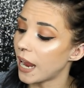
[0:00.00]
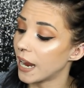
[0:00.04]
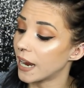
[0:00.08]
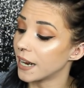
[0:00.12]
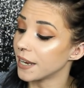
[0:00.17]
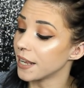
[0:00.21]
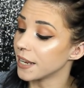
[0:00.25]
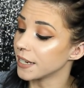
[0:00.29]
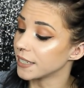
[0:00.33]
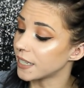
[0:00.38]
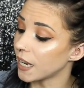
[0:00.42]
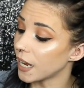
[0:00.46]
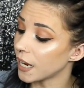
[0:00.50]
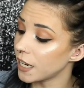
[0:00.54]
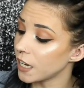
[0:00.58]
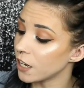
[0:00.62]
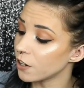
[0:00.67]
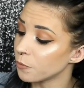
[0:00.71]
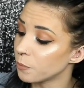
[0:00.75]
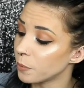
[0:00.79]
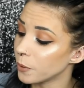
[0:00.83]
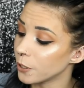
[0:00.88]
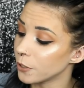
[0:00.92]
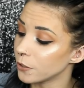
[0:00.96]
and
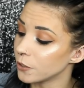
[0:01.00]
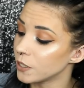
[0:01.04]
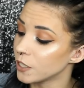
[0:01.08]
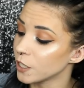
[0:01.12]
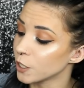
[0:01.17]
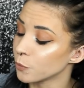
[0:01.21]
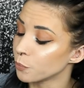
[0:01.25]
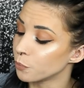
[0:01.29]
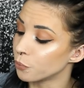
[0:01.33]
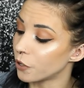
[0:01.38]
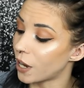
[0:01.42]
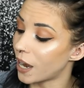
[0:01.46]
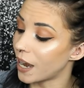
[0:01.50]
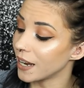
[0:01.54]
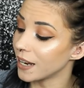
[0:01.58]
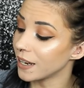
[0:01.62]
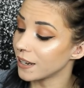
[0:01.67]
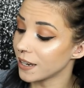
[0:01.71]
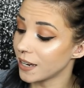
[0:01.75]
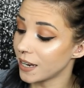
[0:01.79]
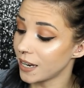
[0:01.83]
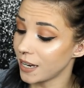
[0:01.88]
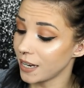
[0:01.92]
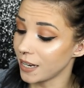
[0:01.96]
executive producer
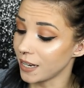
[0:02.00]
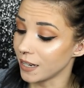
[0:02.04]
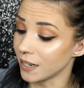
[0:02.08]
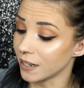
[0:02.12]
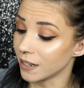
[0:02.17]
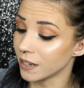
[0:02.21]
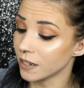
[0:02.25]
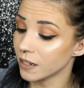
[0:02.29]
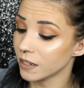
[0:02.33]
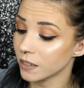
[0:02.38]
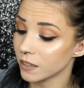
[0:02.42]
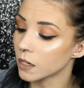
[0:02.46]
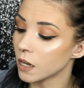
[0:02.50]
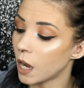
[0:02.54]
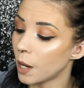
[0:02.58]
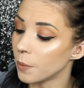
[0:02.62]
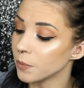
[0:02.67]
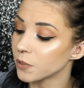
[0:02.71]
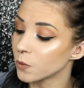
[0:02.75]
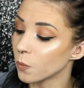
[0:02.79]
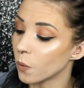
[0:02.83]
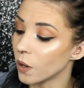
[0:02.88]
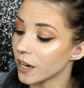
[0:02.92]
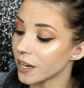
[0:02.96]
Brian Keen
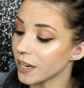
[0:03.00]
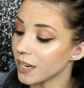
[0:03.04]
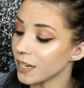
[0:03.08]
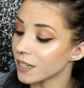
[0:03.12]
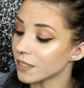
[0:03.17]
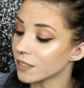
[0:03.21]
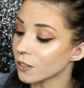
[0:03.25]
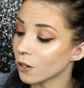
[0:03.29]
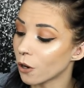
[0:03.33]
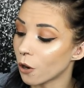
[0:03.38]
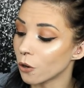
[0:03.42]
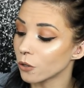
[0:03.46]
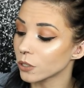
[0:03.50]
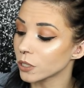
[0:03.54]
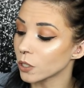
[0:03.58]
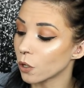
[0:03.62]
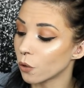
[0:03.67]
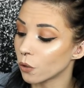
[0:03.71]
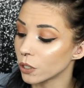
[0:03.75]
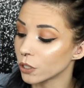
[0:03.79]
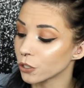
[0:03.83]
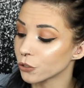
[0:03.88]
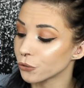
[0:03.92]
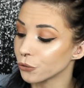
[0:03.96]
comes what East Coast
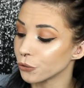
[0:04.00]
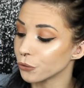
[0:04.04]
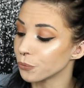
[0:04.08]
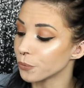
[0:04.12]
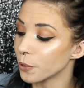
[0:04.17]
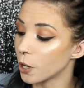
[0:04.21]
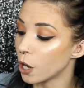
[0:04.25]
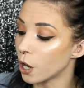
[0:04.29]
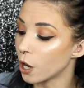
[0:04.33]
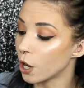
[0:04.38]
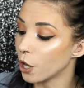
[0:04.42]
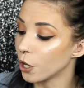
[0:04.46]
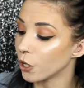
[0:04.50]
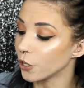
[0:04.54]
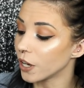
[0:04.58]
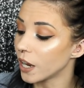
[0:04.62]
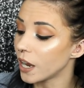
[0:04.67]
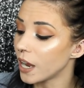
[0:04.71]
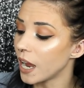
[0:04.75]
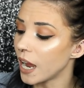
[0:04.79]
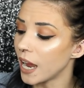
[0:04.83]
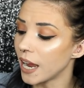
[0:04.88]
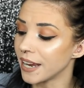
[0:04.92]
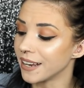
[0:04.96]
Horror Group
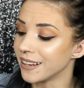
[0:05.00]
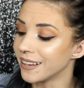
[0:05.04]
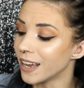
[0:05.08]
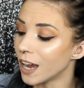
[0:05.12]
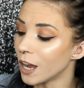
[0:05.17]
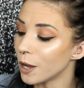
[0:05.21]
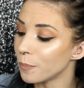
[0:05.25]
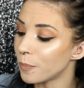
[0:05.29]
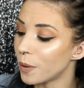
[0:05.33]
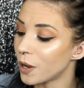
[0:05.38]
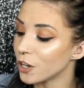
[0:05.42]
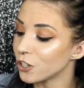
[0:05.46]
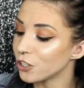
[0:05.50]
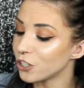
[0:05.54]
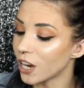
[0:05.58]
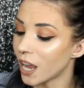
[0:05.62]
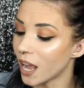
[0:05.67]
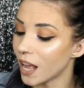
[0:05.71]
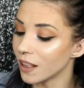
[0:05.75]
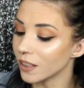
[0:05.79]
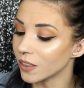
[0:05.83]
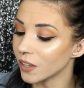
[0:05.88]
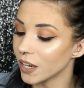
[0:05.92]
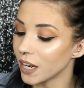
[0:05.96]
called a gut-punch
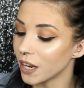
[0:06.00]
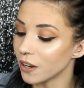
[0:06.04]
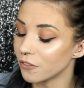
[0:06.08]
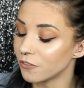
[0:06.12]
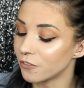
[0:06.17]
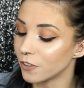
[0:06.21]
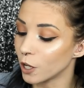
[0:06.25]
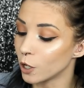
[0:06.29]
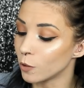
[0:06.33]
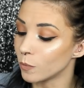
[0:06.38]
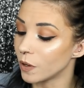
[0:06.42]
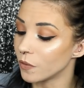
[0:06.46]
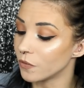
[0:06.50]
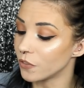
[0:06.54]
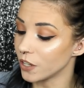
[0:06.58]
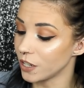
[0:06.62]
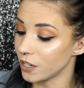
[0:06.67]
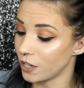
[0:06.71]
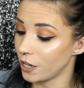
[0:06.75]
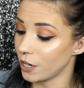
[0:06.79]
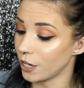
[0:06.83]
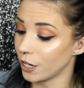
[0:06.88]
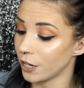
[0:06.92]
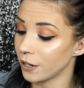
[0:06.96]
holiday film of
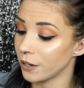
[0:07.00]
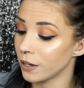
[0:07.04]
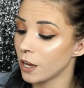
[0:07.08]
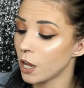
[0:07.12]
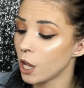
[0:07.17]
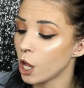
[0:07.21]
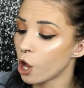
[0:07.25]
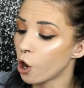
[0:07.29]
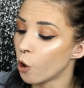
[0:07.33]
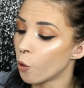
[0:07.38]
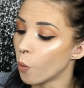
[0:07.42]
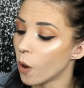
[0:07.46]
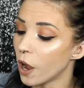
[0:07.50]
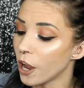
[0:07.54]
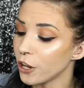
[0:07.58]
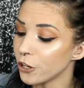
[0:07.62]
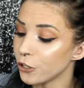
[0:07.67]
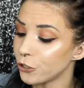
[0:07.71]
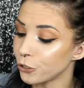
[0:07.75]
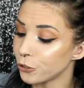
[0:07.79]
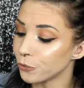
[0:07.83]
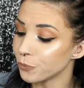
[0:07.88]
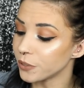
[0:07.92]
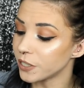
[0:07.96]
the year.
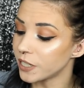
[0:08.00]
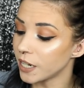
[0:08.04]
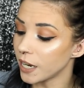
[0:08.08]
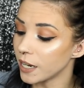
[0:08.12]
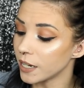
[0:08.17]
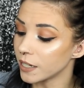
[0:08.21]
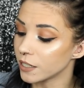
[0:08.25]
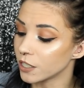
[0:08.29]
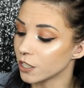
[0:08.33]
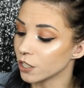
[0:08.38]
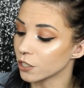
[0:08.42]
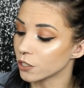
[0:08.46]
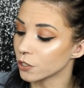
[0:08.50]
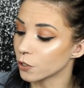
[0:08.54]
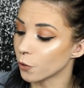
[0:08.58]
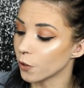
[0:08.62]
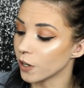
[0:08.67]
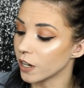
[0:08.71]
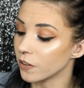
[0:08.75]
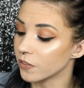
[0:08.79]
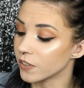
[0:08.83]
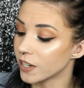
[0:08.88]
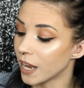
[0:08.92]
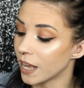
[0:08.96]
White Doomsday is the
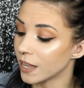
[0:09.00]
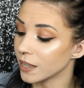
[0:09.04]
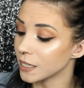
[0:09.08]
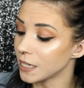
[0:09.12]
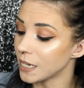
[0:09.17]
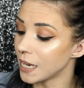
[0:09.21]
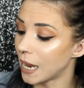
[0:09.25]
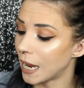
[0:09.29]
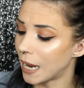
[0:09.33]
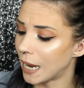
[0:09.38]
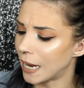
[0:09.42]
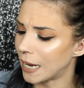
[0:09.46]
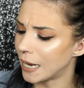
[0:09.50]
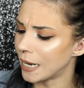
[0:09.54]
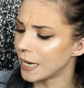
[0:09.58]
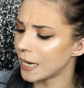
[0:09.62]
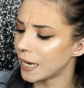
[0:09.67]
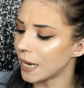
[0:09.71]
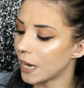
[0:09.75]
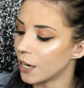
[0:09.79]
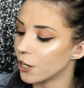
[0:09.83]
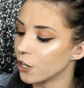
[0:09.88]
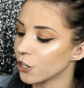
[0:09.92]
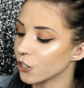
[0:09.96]
story of Kelly
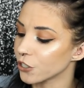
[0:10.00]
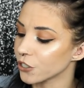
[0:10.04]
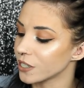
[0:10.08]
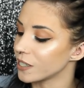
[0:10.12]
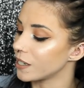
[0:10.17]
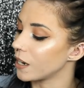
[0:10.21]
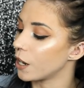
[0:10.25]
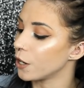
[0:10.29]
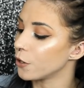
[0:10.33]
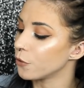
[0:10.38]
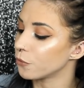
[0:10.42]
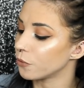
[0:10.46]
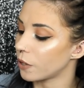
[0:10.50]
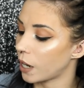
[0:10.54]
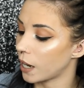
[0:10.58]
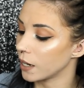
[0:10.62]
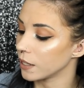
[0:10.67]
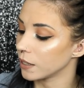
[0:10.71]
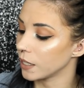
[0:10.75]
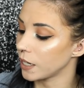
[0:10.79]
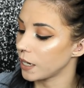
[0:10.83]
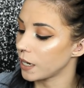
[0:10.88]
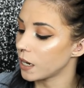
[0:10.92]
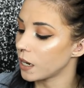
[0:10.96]
Ank and her son
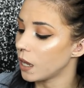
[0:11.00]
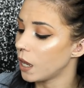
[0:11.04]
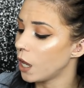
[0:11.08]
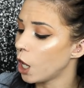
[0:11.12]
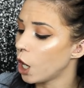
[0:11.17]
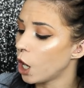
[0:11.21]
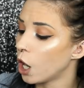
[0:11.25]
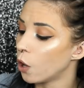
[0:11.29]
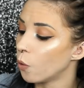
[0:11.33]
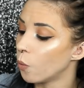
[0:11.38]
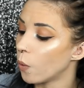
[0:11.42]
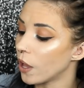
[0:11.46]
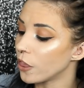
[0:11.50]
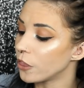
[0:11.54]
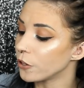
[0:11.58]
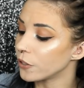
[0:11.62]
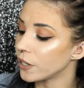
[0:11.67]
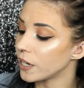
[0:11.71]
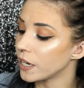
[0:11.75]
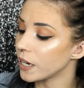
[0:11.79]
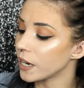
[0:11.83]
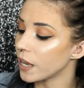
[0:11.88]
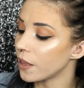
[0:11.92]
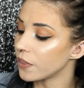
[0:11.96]
Riley,
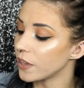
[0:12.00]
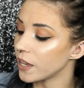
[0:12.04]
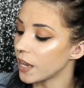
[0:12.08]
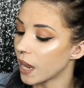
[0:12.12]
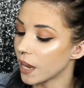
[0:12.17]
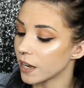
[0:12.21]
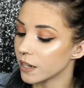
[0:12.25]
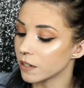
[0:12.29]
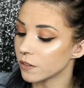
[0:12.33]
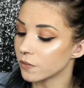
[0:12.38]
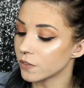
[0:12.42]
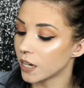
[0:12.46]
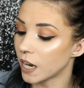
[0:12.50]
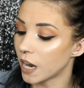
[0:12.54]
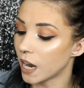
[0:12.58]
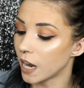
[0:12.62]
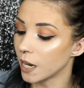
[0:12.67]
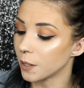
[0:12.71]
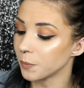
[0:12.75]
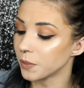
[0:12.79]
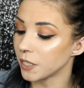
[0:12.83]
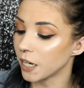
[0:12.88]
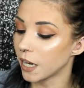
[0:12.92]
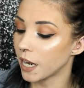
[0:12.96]
weathering the end of
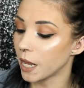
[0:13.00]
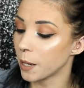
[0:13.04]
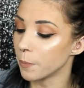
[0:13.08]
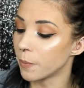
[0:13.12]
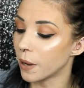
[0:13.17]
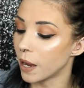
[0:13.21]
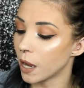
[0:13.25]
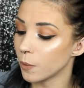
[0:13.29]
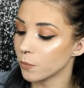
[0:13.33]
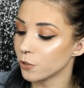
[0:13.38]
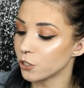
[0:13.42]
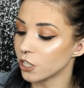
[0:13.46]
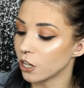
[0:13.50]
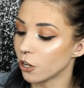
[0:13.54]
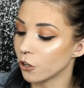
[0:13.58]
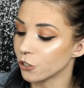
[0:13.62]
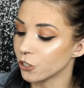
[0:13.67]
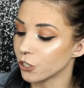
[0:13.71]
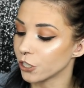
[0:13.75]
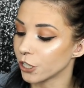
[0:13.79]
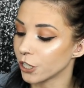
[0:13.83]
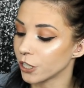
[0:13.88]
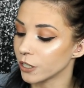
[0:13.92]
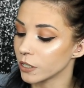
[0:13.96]
times in a bomb
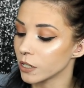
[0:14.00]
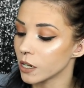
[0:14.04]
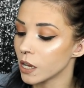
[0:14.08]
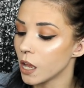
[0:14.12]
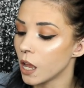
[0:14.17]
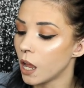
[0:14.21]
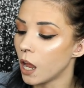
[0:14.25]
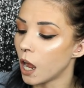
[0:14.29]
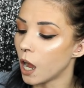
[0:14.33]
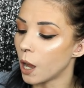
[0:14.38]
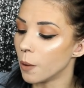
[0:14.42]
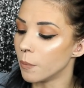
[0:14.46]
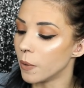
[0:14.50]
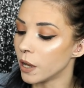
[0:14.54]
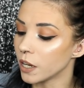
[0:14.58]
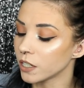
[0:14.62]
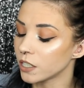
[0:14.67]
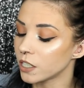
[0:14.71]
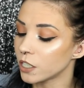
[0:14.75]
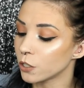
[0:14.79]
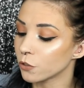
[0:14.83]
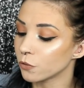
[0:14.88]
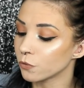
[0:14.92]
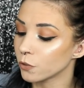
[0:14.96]
shelter
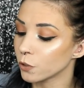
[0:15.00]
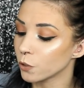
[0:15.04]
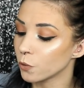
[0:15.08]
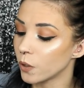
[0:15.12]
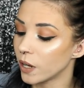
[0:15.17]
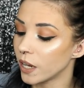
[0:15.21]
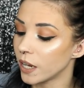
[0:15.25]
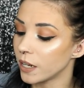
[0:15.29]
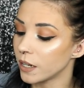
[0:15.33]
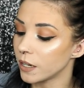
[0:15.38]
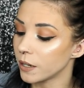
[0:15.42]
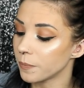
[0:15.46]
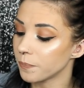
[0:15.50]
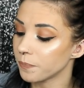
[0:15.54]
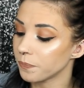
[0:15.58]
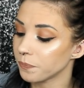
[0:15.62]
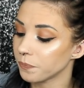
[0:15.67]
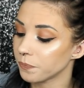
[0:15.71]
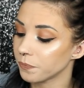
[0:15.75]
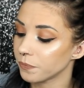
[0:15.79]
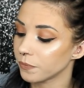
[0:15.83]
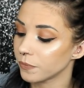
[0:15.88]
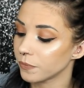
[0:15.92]
amongst the ruin